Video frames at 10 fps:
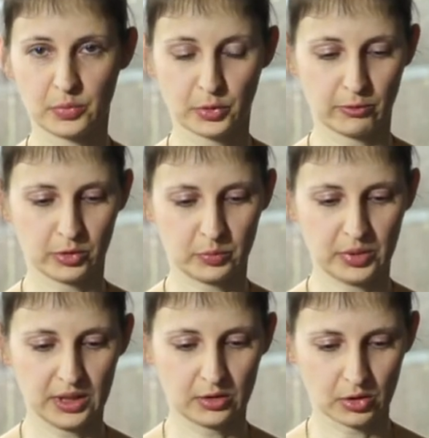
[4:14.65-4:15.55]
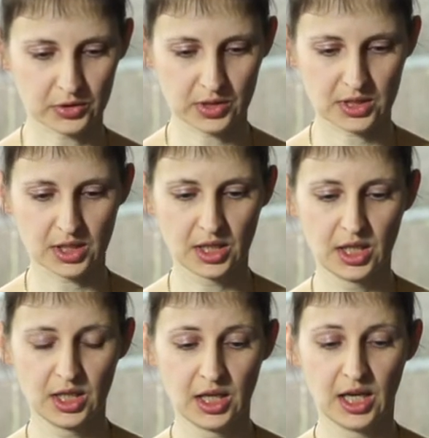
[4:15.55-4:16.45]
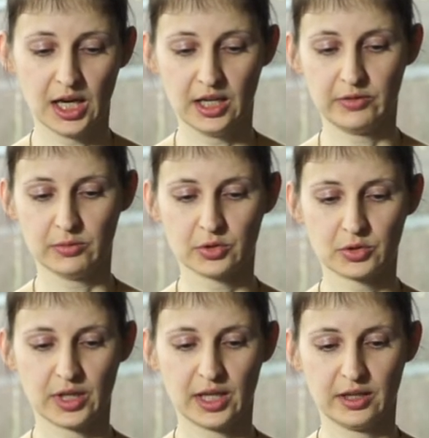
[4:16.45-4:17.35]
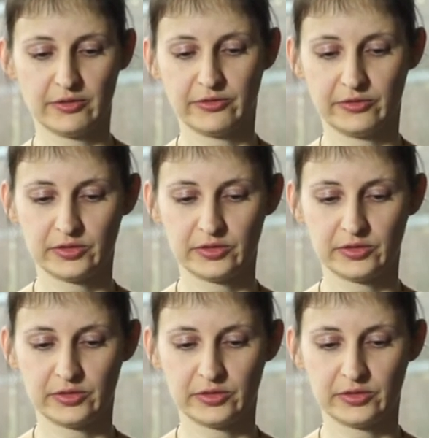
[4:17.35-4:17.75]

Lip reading: per watt peak costs, and we want to have